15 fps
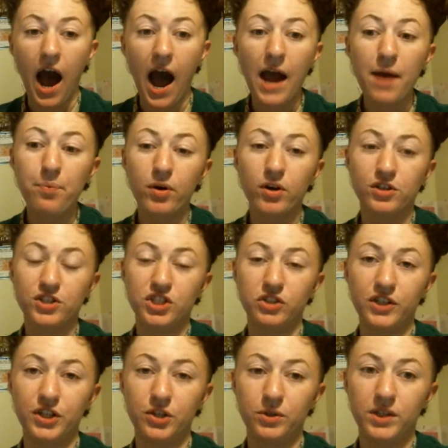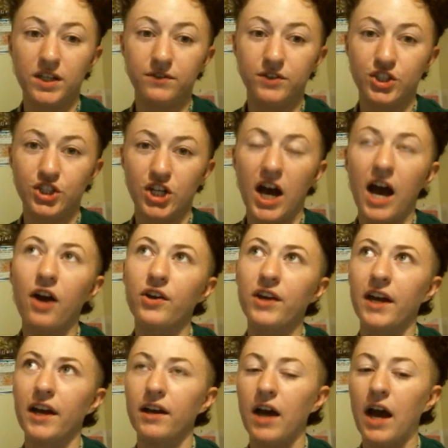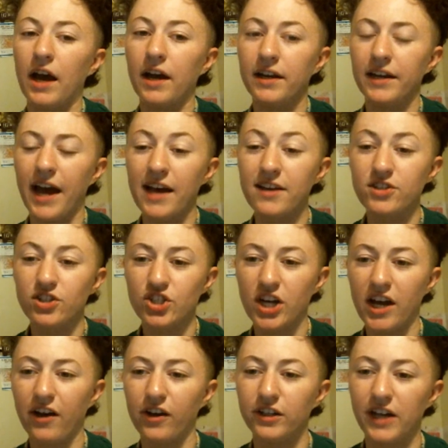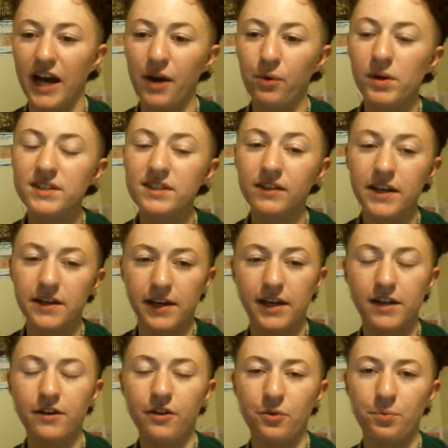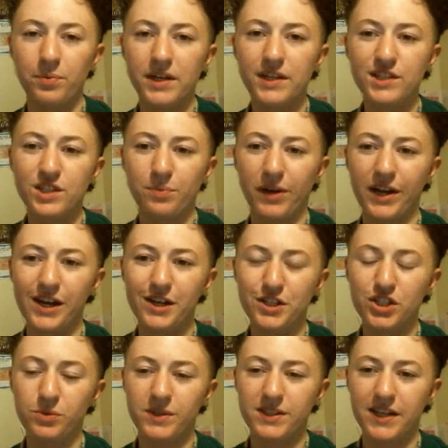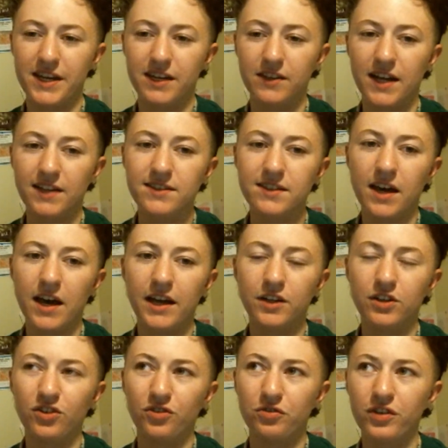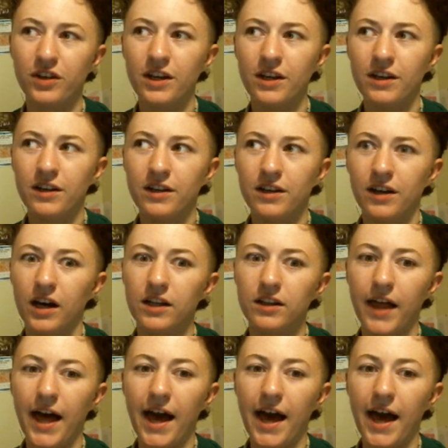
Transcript: I personally don't give a shit. Okay, as a child, I wasn't like into the Beast, but I also was like, that's kind of a